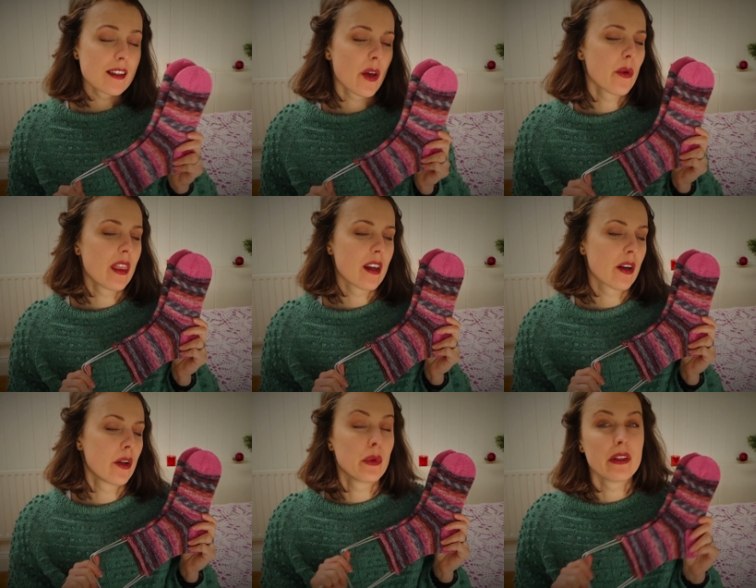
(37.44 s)
so
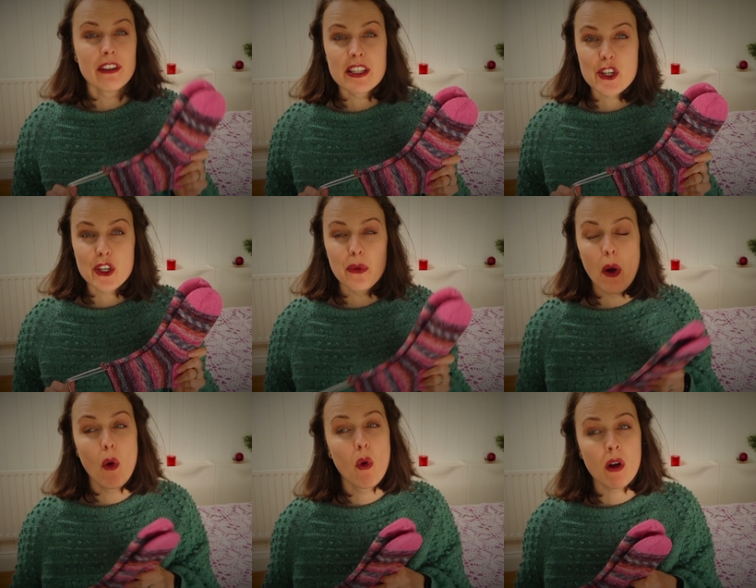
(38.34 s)
either it will fit you
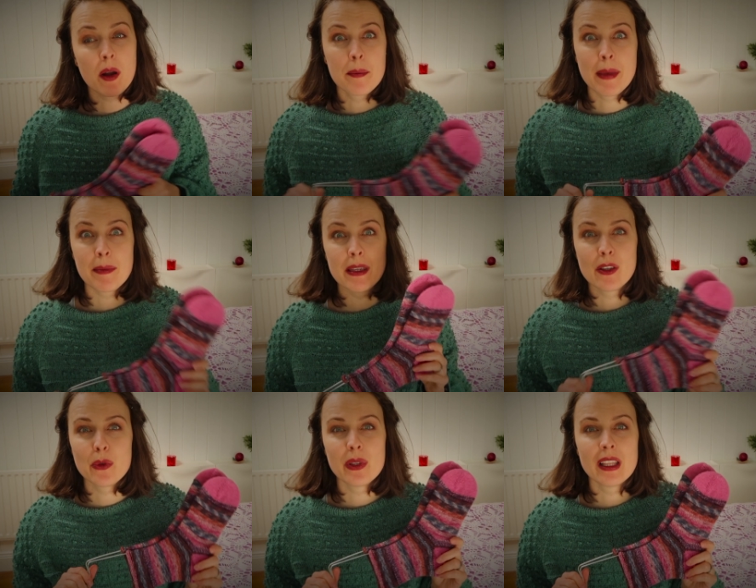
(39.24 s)
or maybe
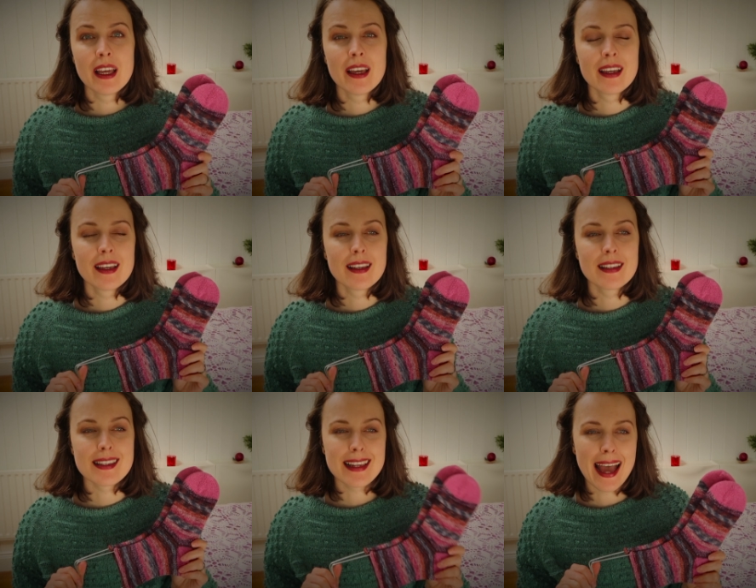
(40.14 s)
you will
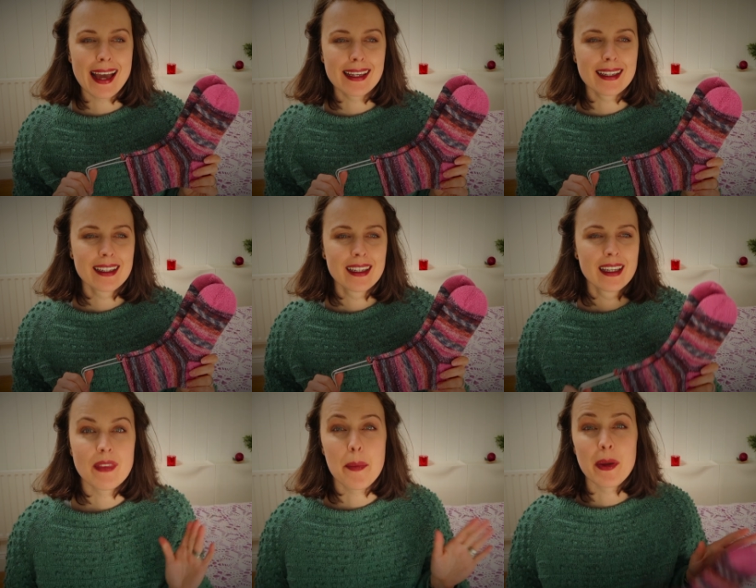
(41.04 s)
snag
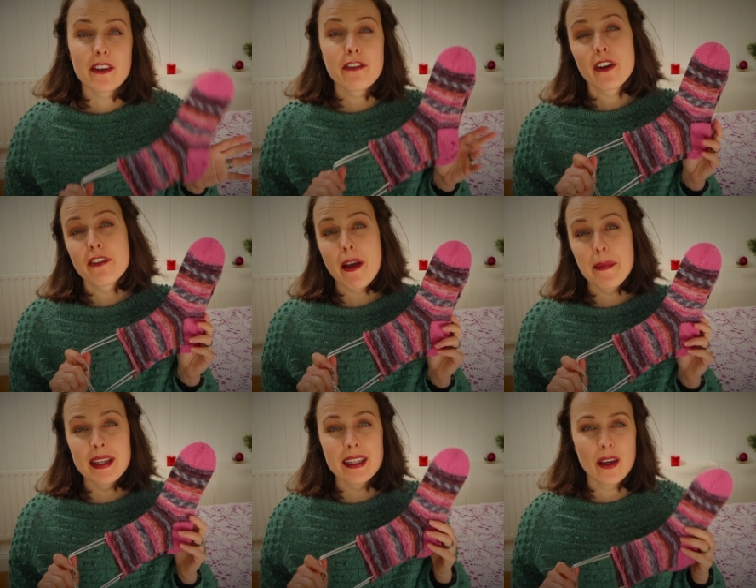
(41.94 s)
a pair for a
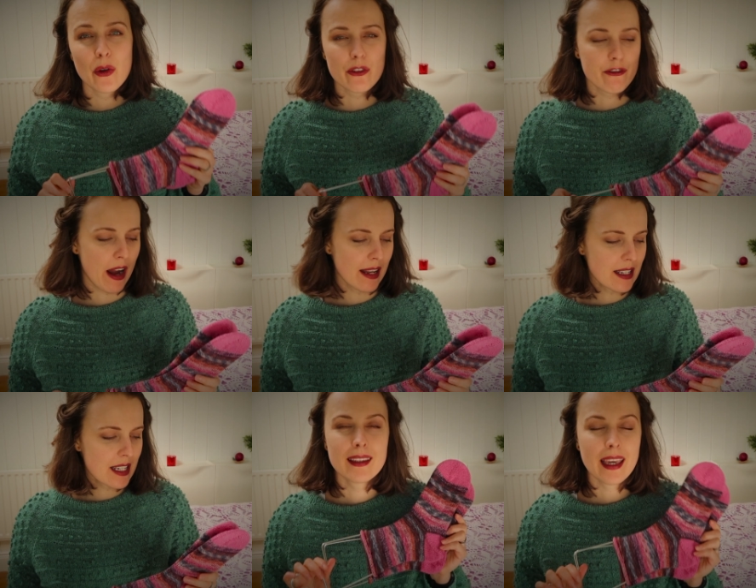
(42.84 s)
family or
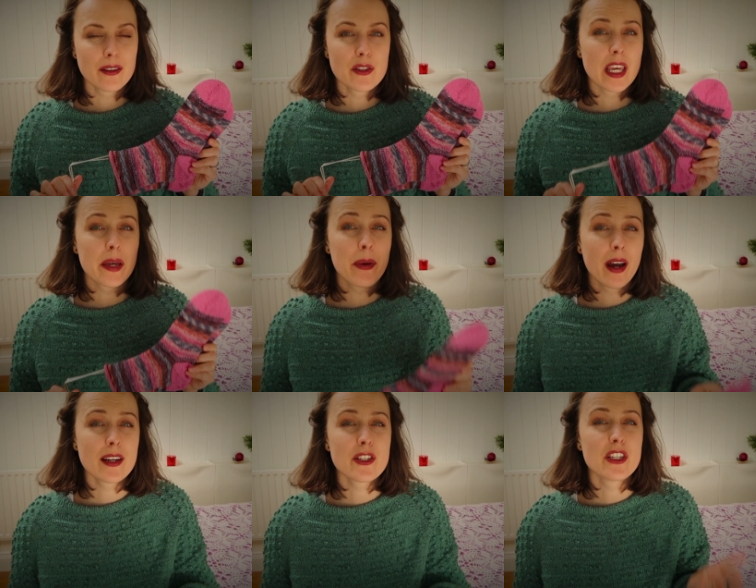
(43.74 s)
friend. Yeah, to take
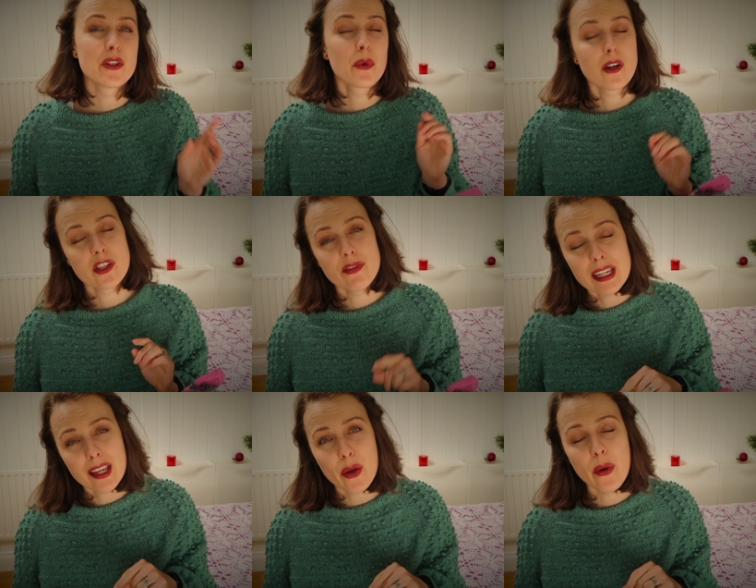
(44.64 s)
part, you need to watch the
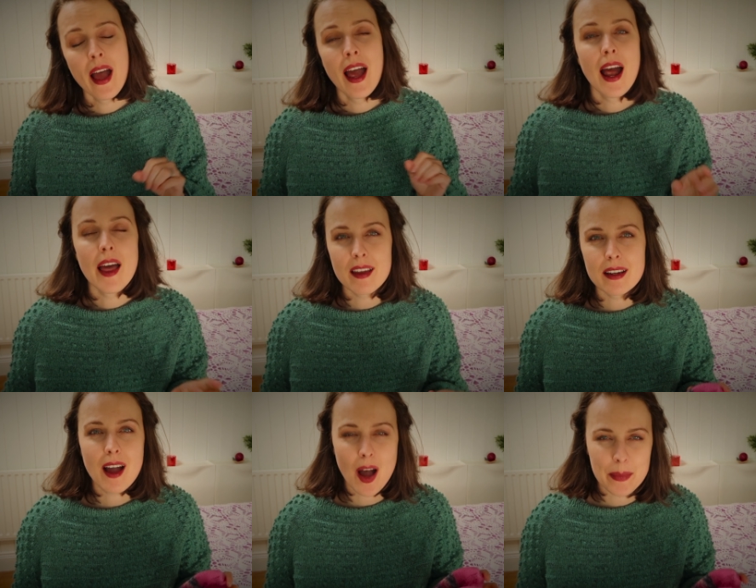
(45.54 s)
video and
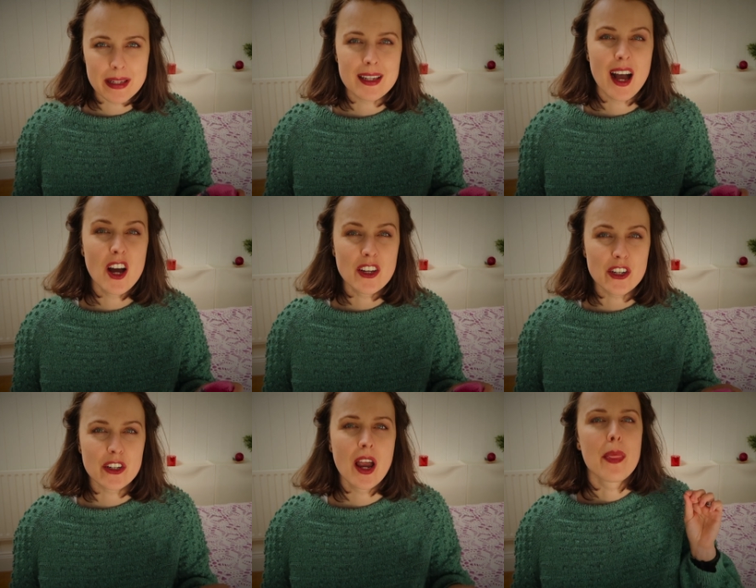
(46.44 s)
then comment
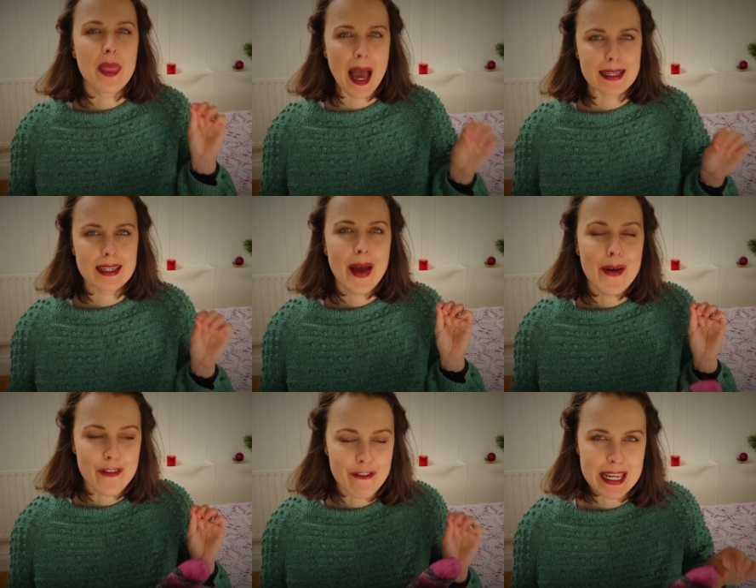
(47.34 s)
under that
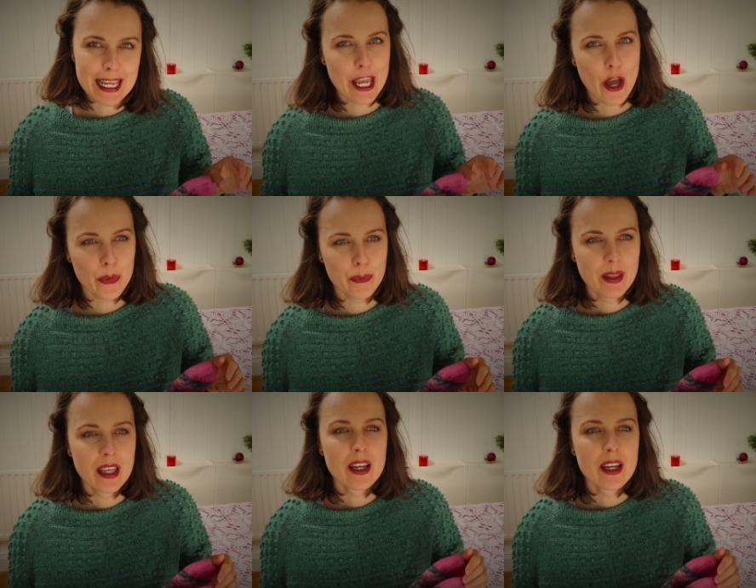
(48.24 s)
video